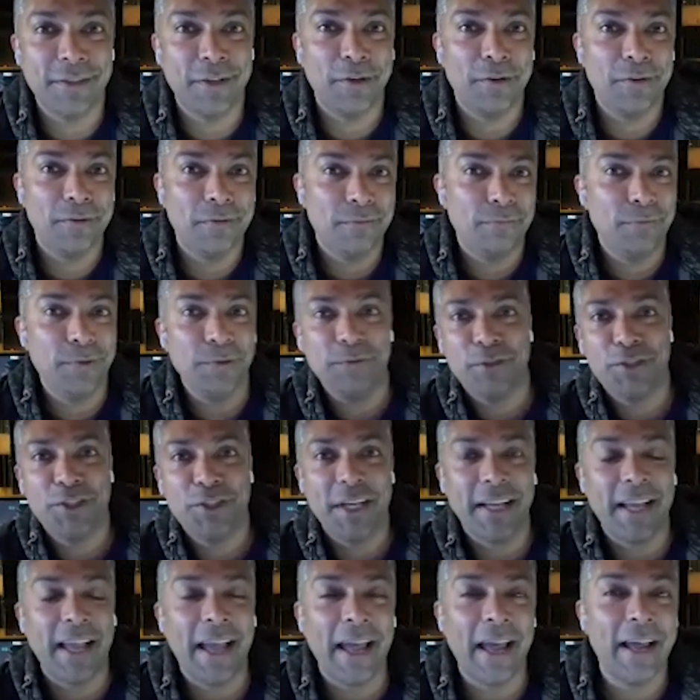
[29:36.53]
We will
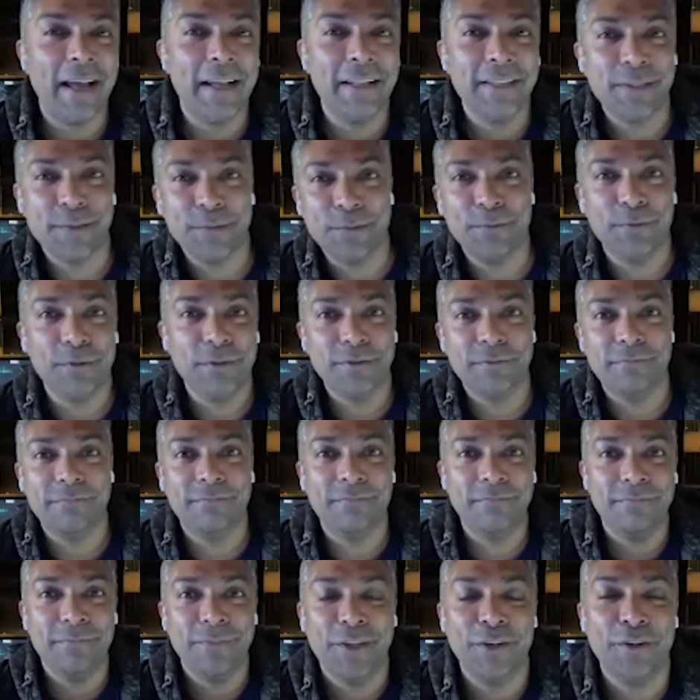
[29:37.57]
shake hands. We
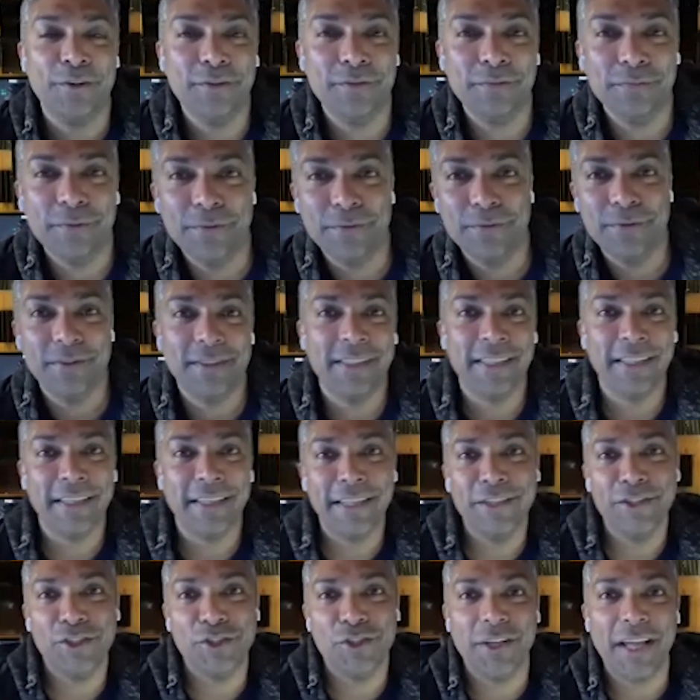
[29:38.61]
will
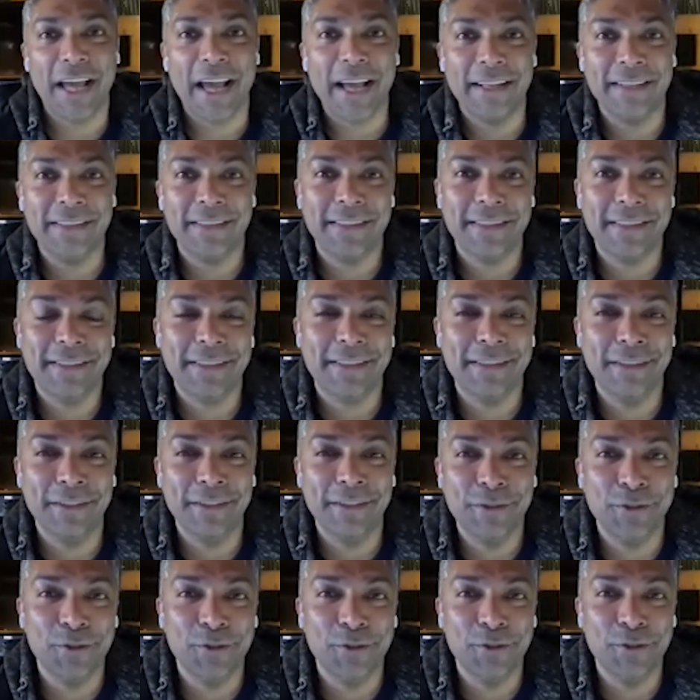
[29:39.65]
sing and dance
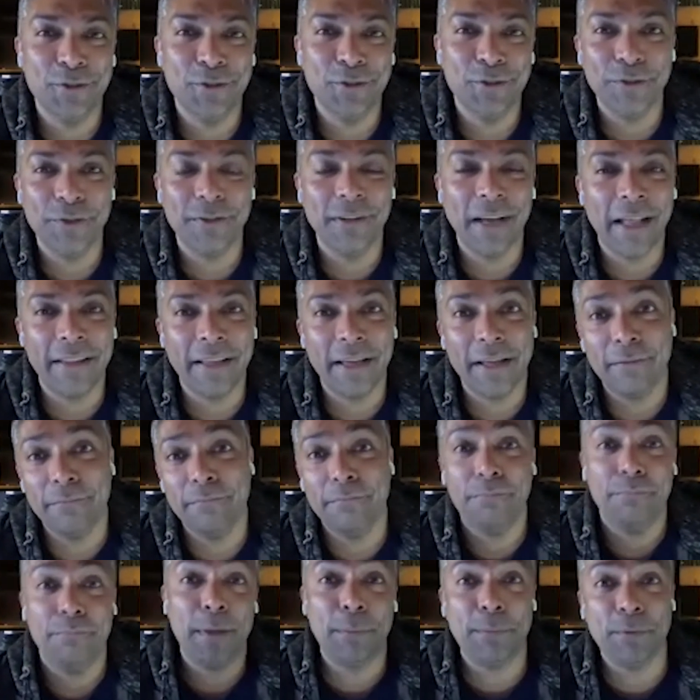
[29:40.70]
jolly good, and
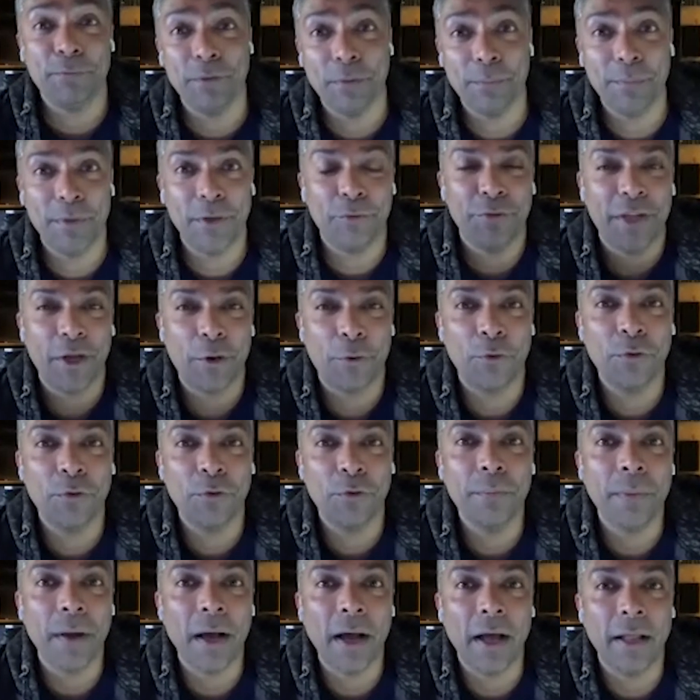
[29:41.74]
then people will be on their
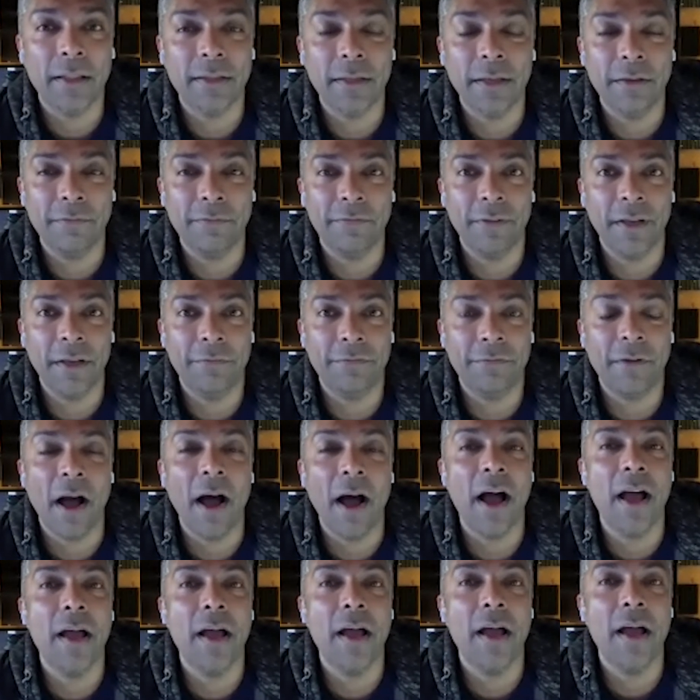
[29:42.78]
own path. If
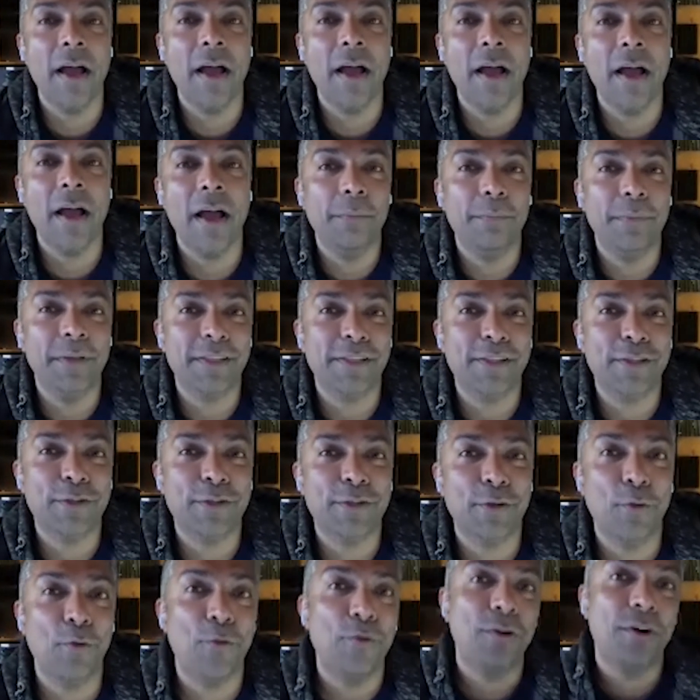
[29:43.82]
I'm a bit
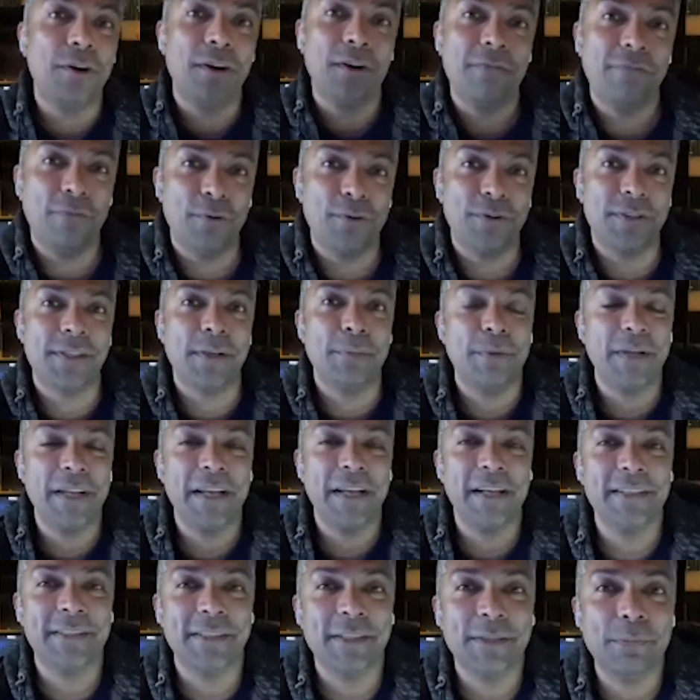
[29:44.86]
slower for
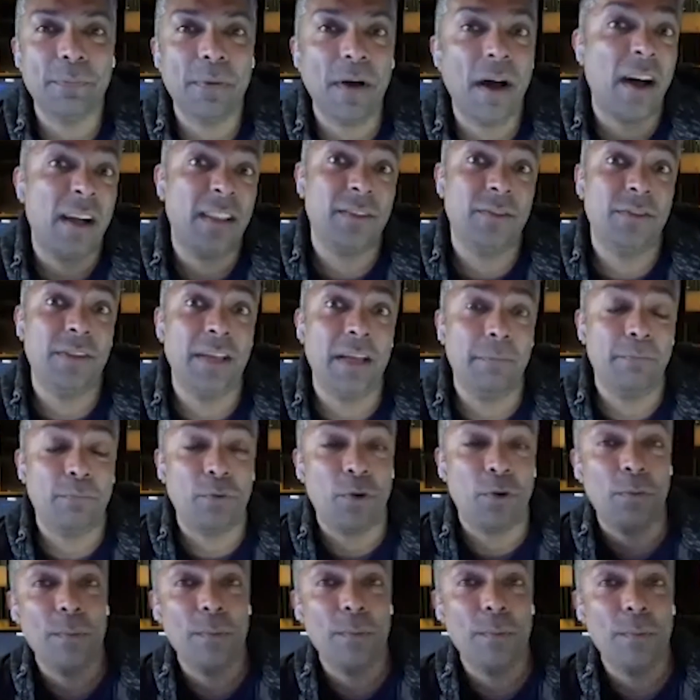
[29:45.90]
somebody else's path, then
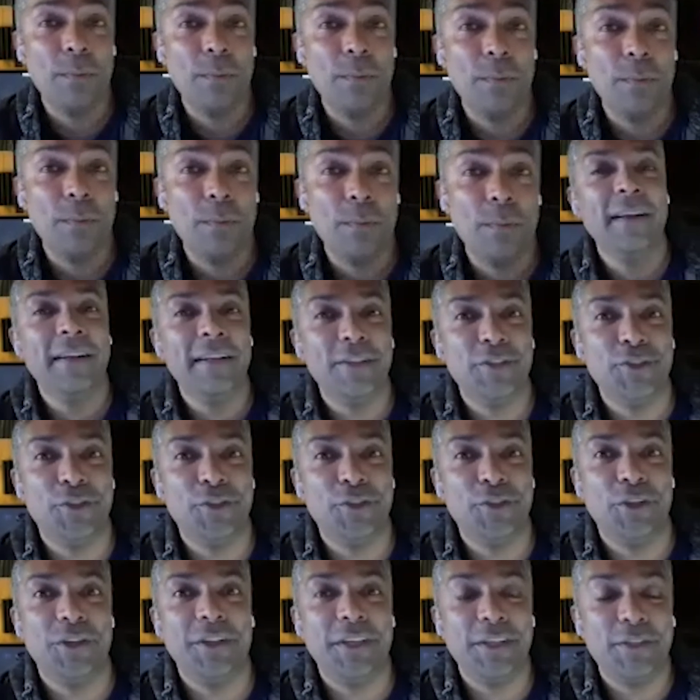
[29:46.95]
probably our
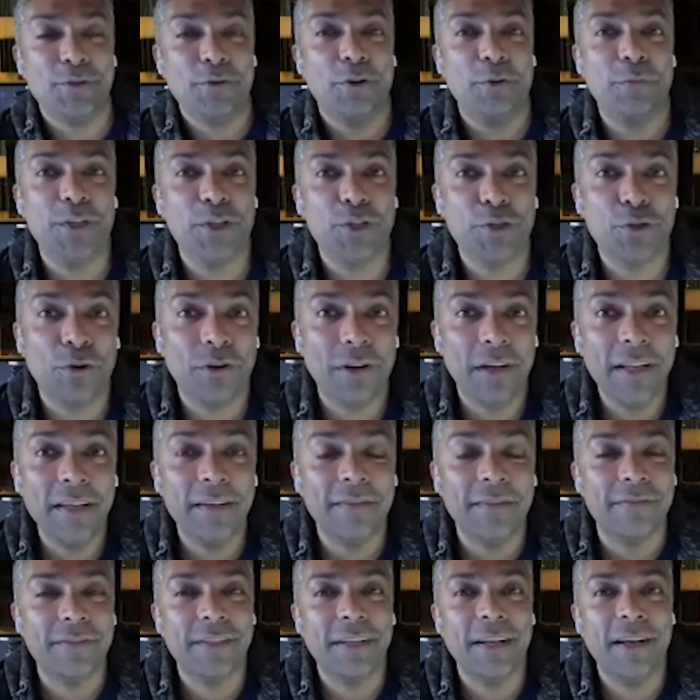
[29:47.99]
journey is going to be
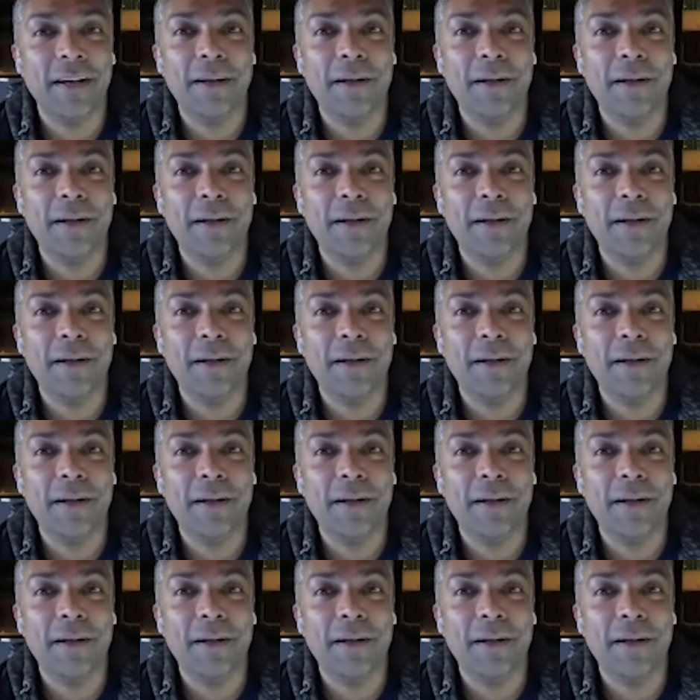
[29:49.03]
short-lived.